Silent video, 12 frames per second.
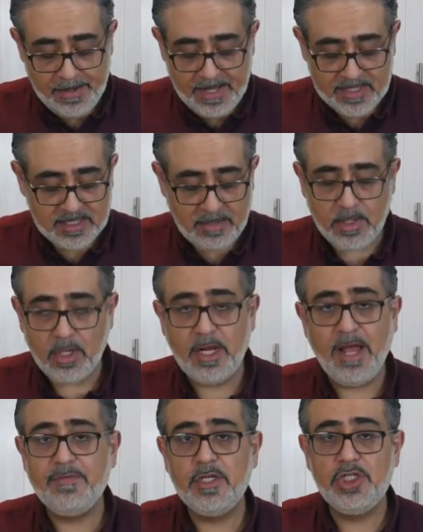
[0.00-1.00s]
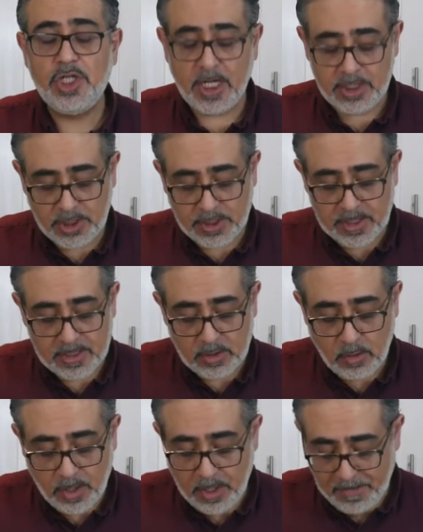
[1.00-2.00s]
It's something you're going to have to judge because it's
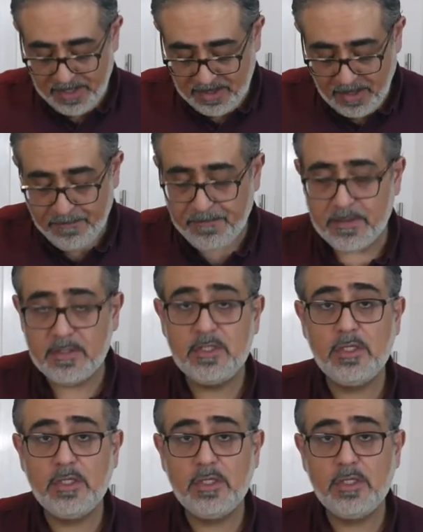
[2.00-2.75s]
going to be different